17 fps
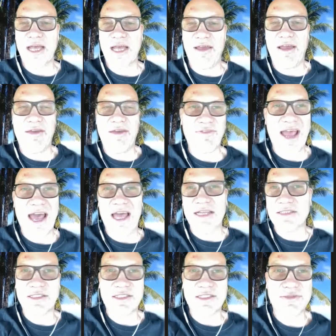I've
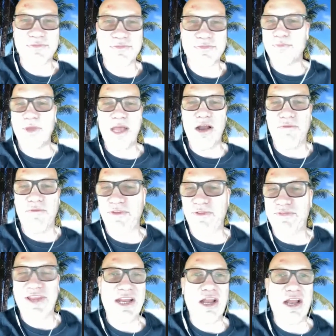got
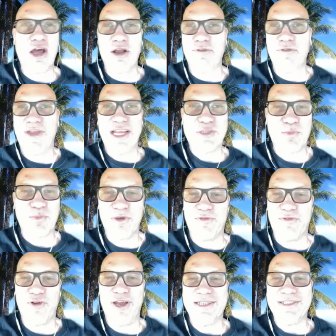1,500
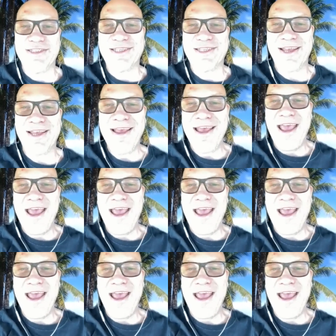Facebook friends,